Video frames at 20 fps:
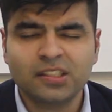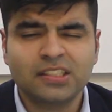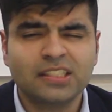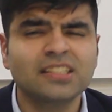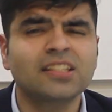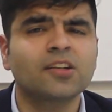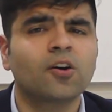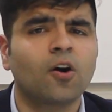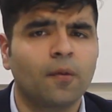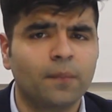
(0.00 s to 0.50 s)
So
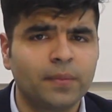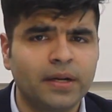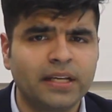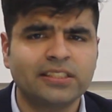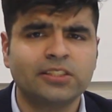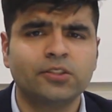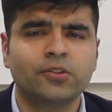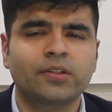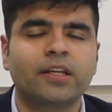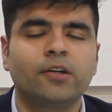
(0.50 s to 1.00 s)
these are the
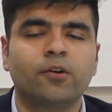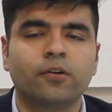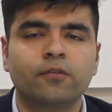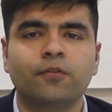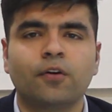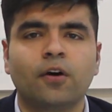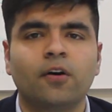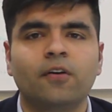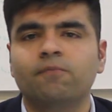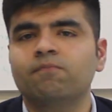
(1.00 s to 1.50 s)
combinations you can
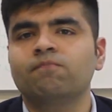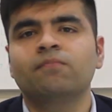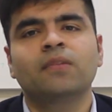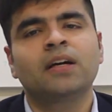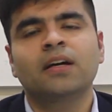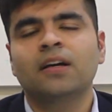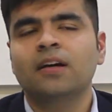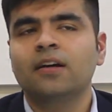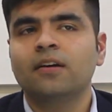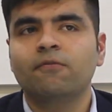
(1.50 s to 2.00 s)
look
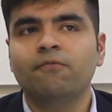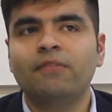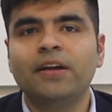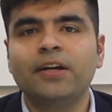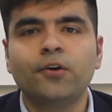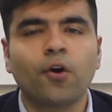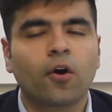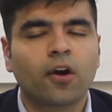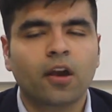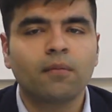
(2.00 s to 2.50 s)
for
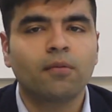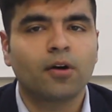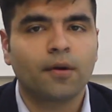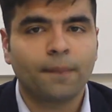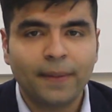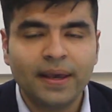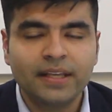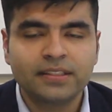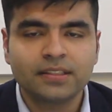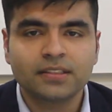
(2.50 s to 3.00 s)
when you're talking
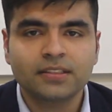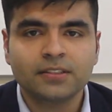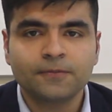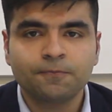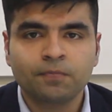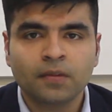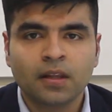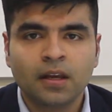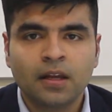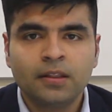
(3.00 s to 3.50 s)
about majors.